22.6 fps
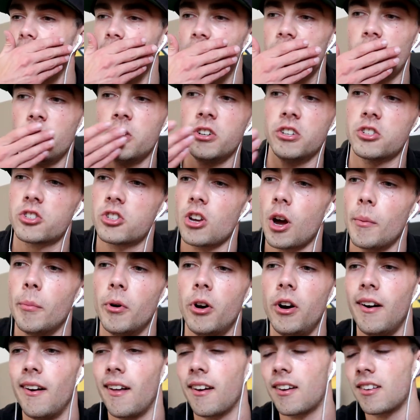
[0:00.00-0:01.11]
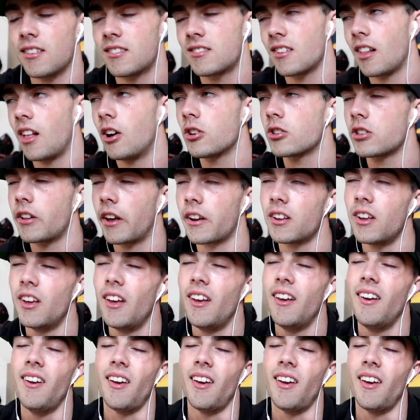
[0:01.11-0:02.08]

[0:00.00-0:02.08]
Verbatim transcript: during the summer and like it's also like